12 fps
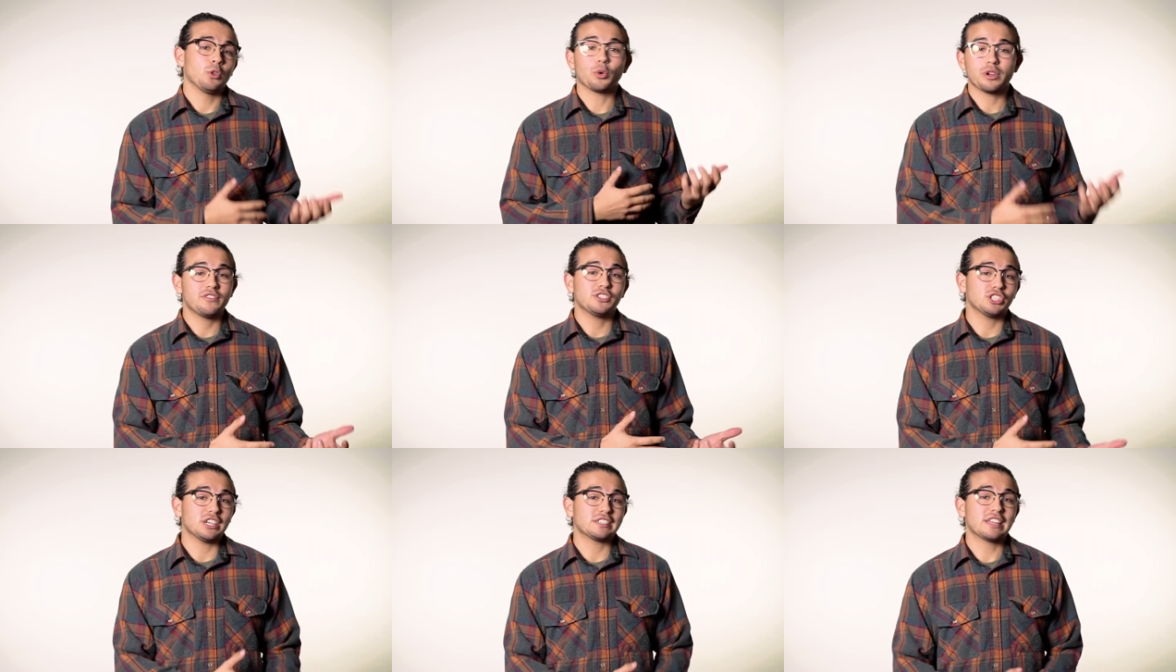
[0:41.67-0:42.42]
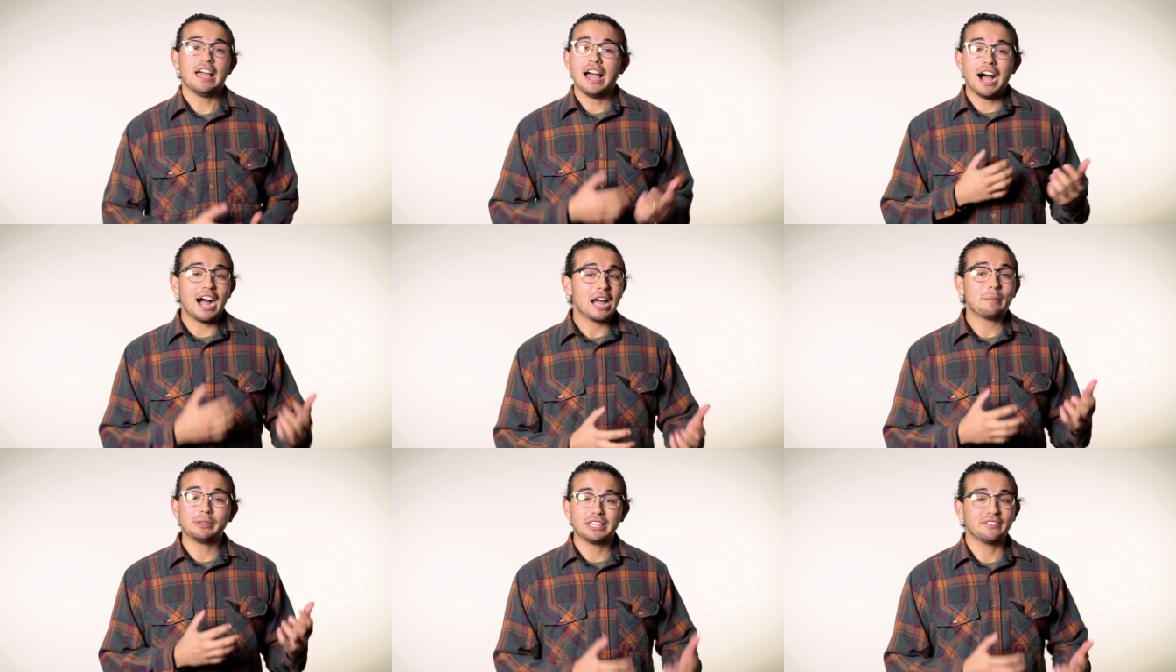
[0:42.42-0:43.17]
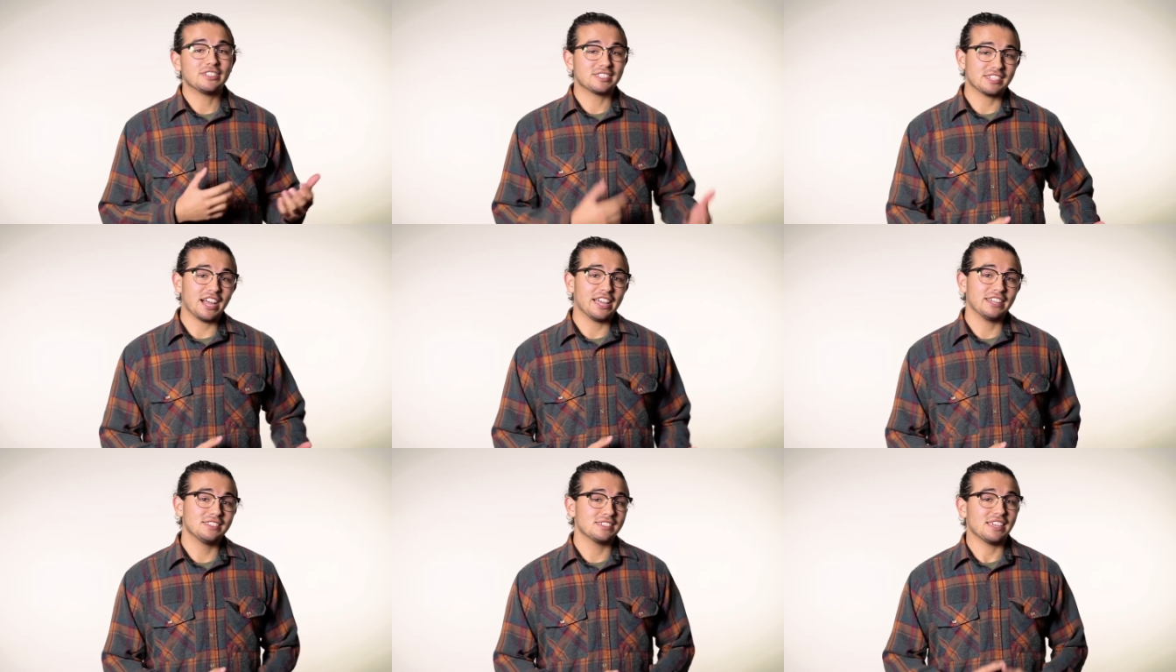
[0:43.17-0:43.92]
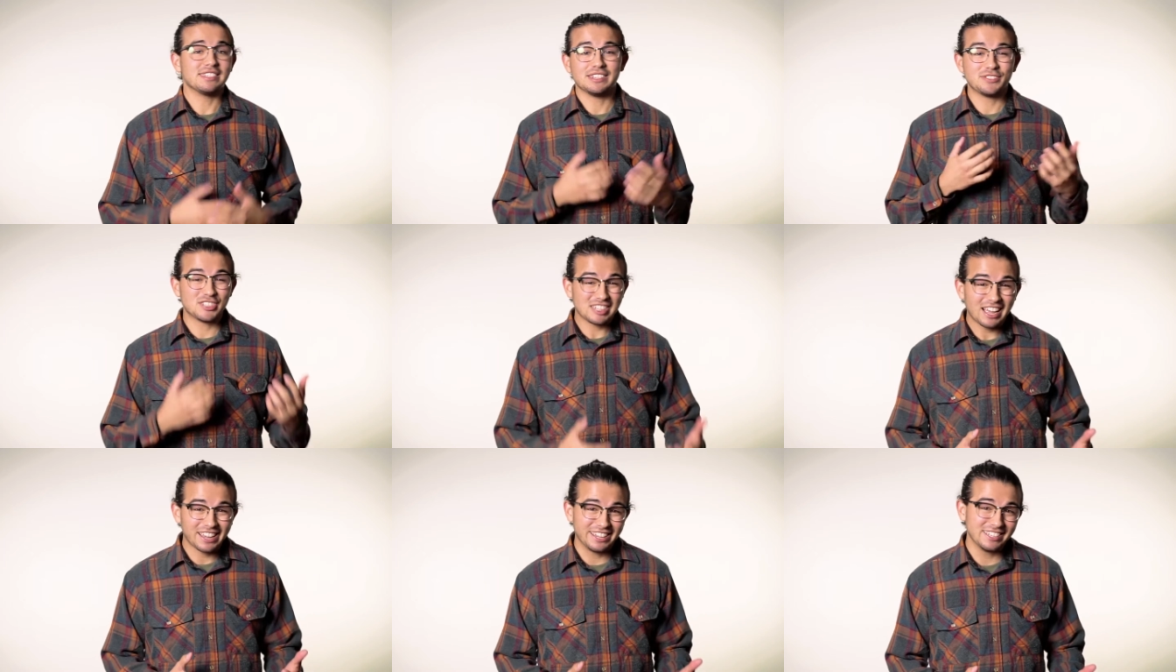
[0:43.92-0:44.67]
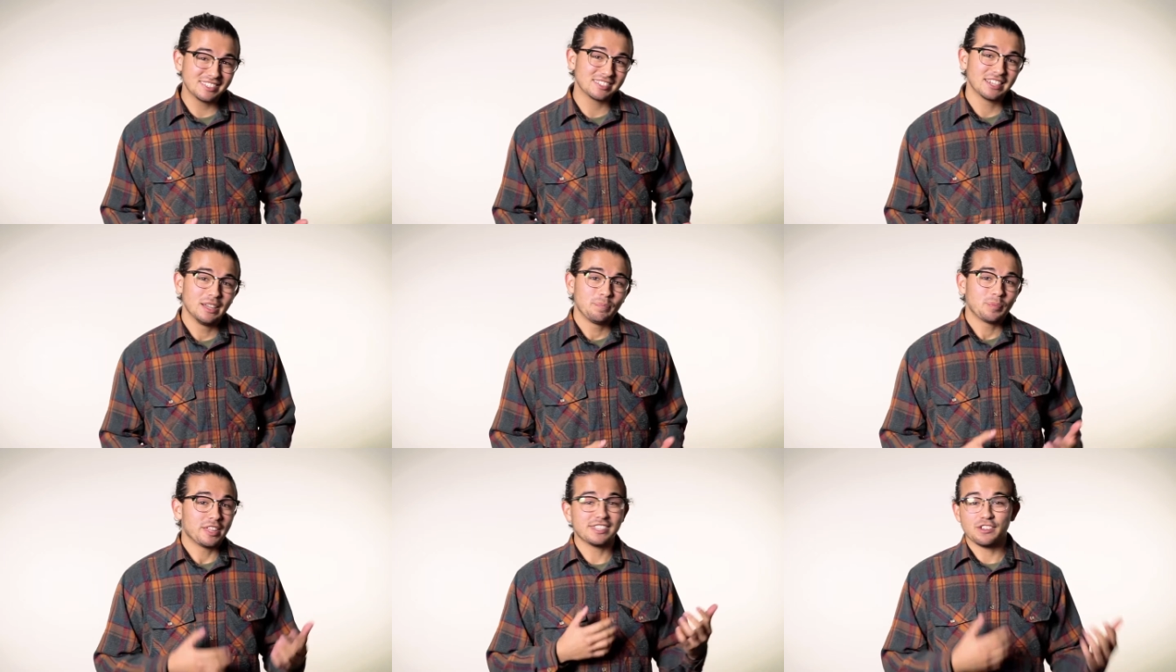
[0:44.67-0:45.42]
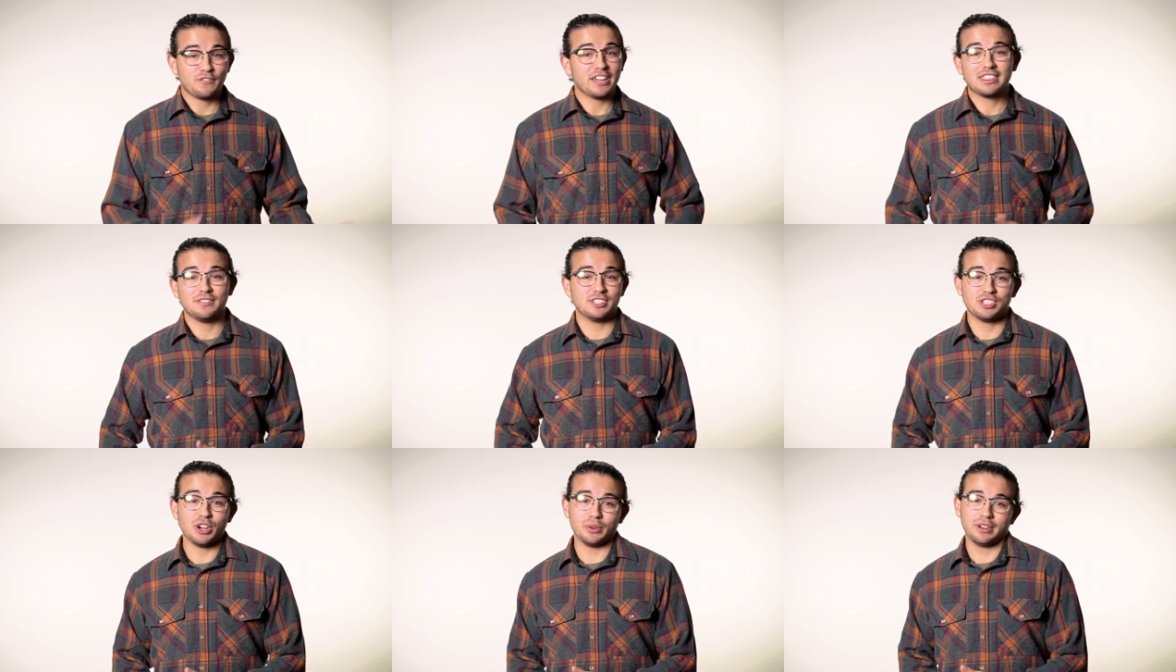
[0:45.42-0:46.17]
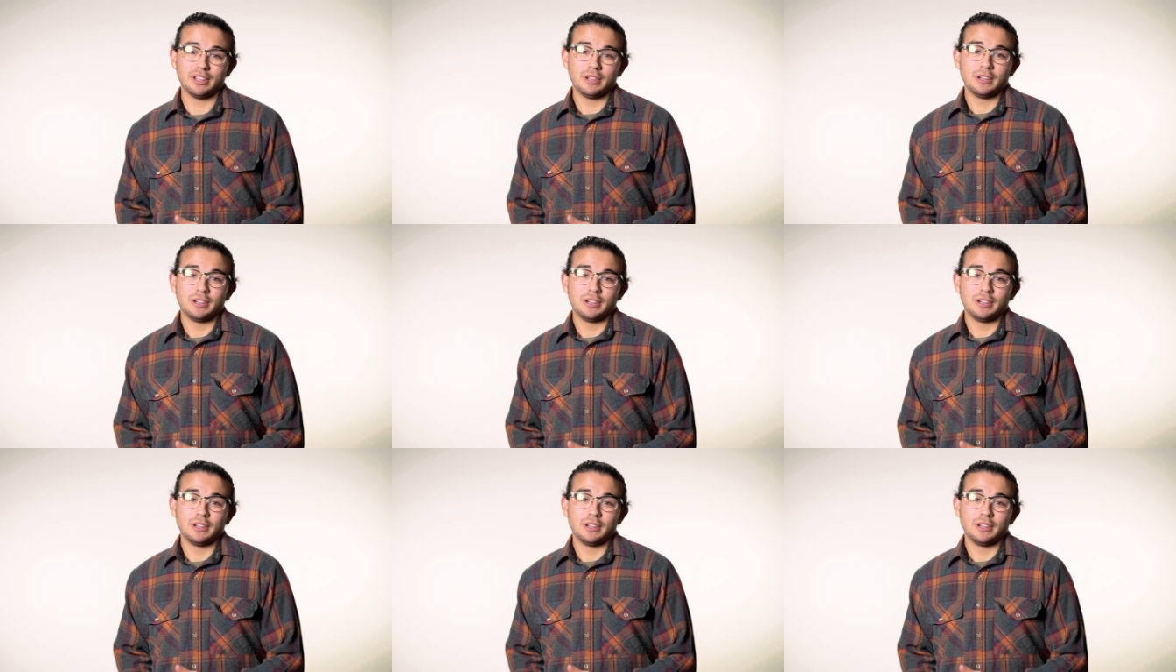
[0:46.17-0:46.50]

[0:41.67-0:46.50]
Or even just, I believe in science, as if science is a faith of its own.